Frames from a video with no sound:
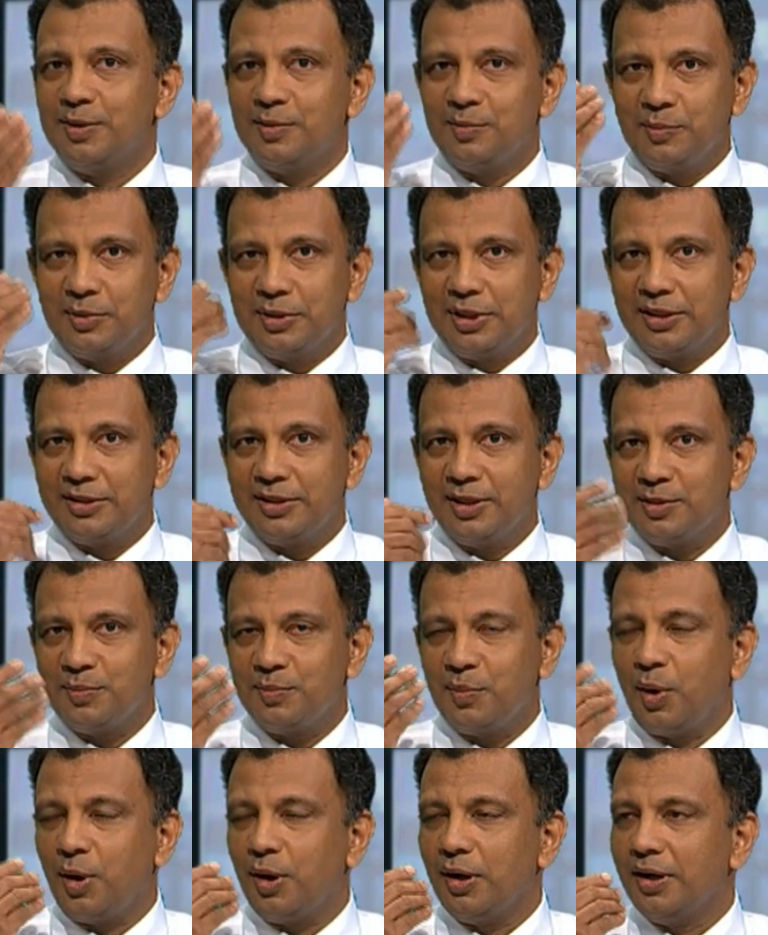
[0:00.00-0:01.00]
just a
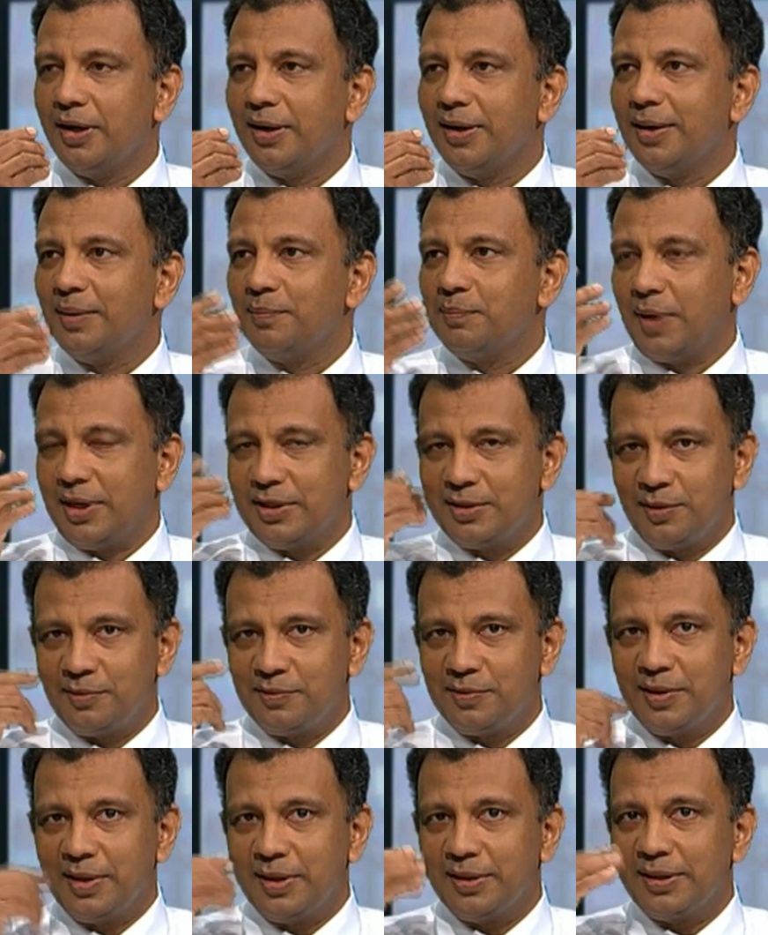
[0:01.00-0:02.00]
small patch
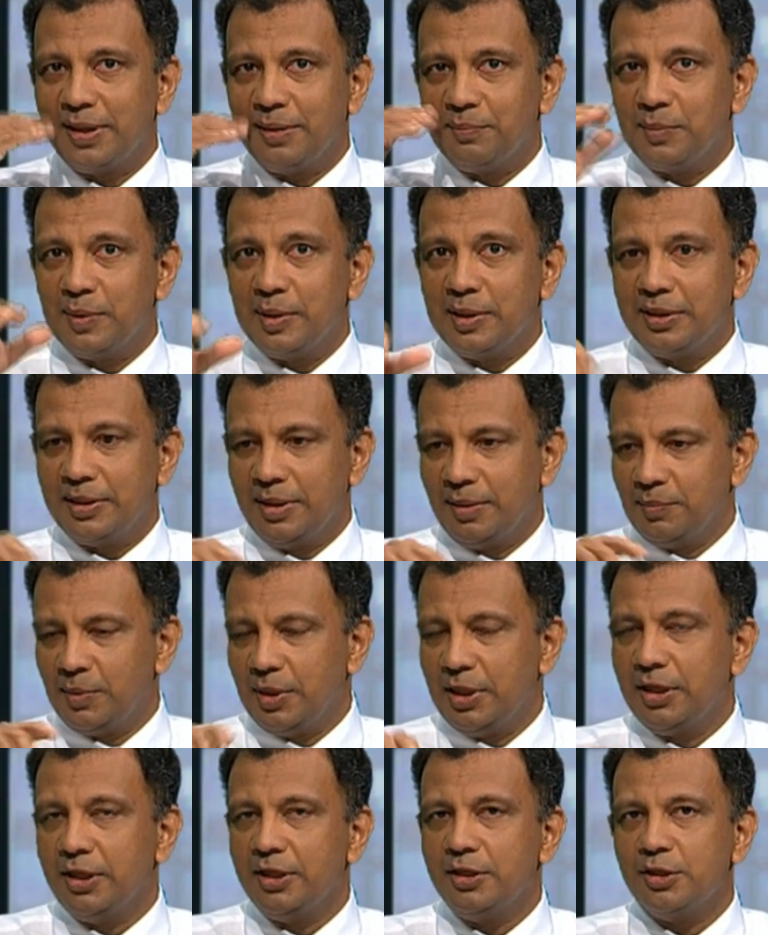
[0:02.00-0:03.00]
of the
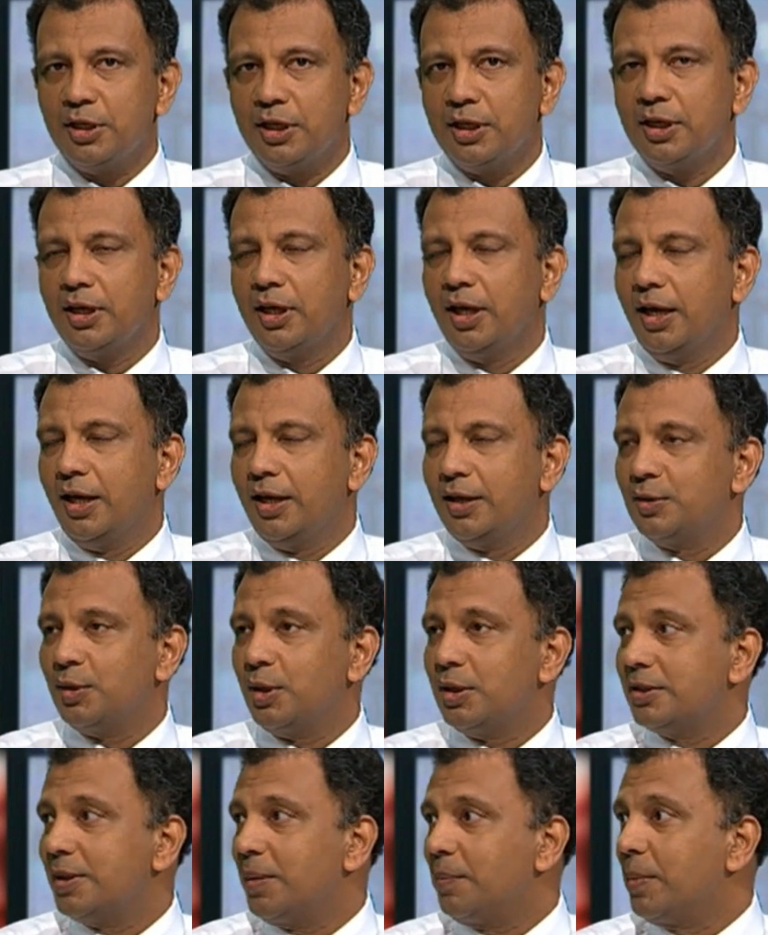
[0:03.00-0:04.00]
burn injury. So
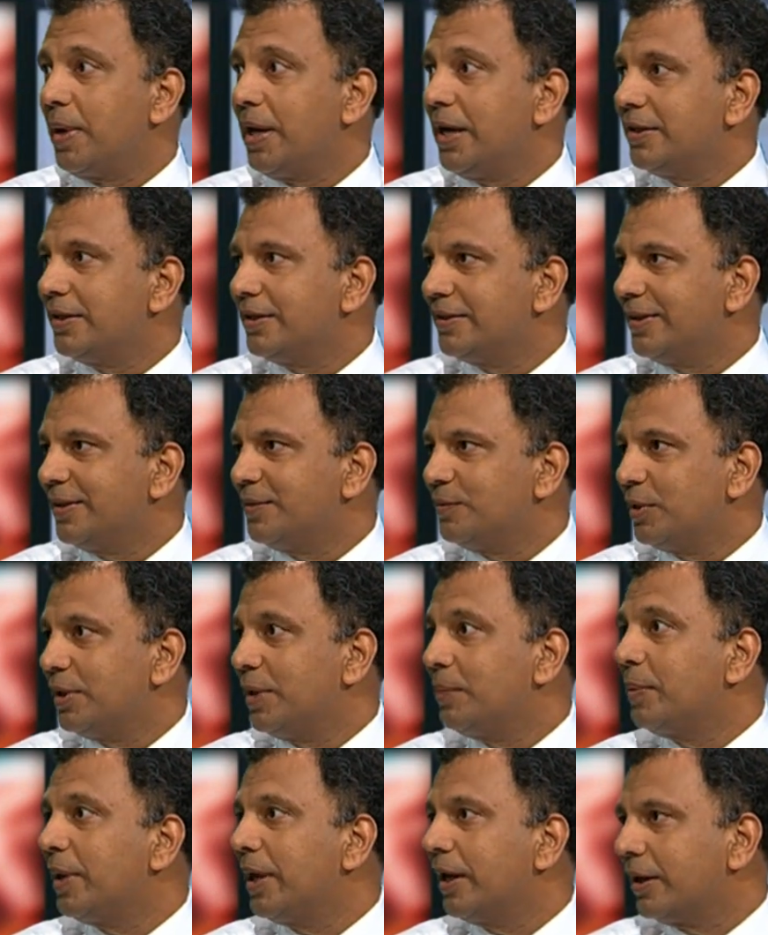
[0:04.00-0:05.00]
it's a major thing for
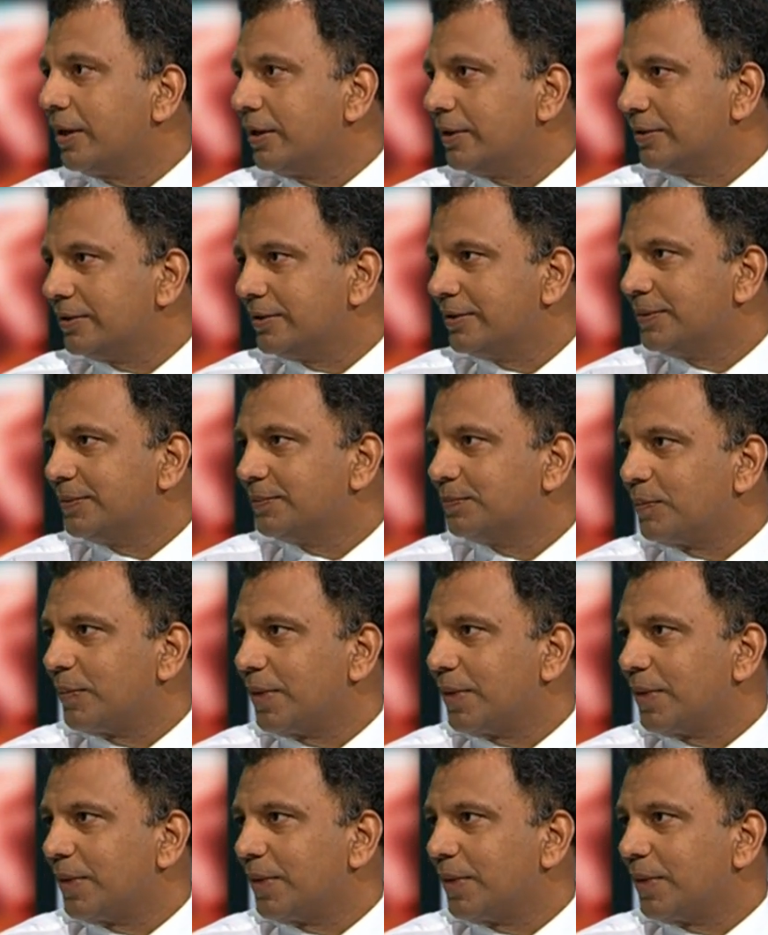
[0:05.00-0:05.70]
the parents.